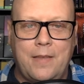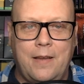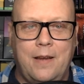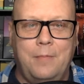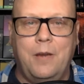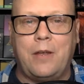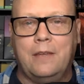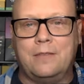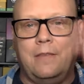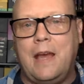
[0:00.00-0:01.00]

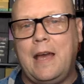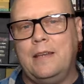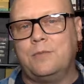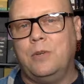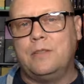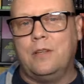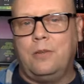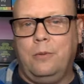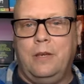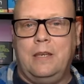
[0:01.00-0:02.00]
Okay, so that is what is
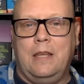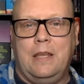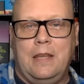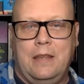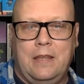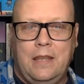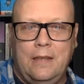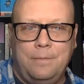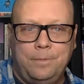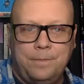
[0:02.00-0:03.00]
included in
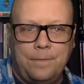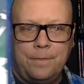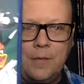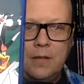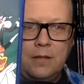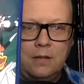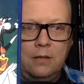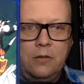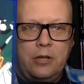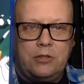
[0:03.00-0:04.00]
the
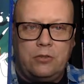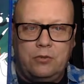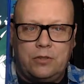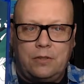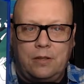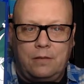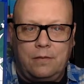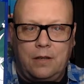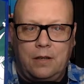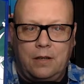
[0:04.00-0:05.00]
Looney Tunes
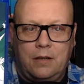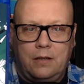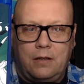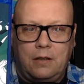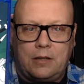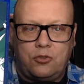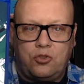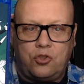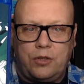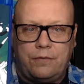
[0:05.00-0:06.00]
Collector's
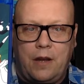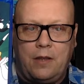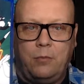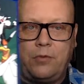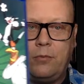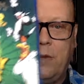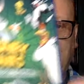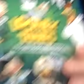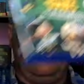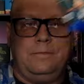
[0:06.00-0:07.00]
Choice Volume
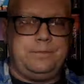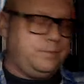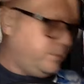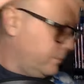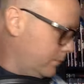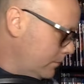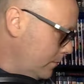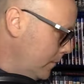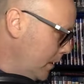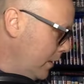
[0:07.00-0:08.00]
3.
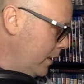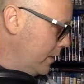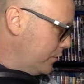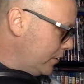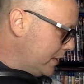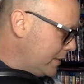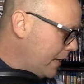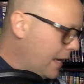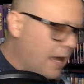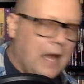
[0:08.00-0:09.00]
So as I said,
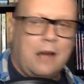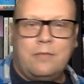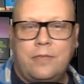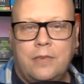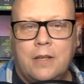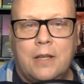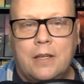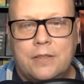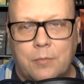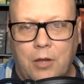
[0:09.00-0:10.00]
I have
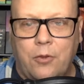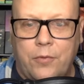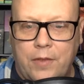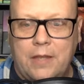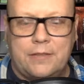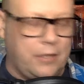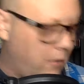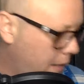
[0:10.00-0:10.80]
some other things here.